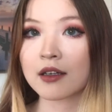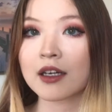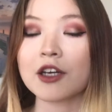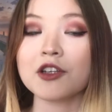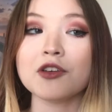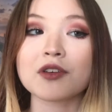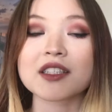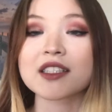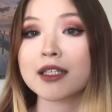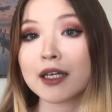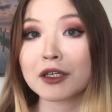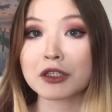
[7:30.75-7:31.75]
you can
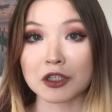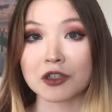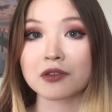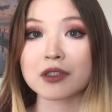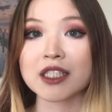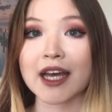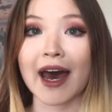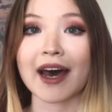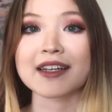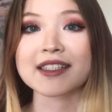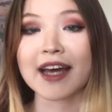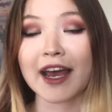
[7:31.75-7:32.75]
see it used
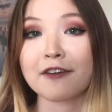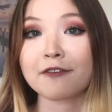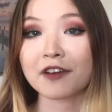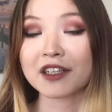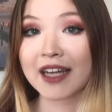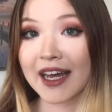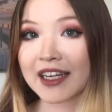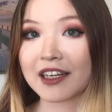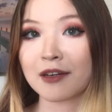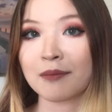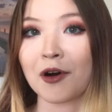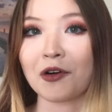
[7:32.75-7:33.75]
as a phonetic
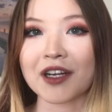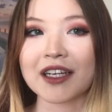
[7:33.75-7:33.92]
component.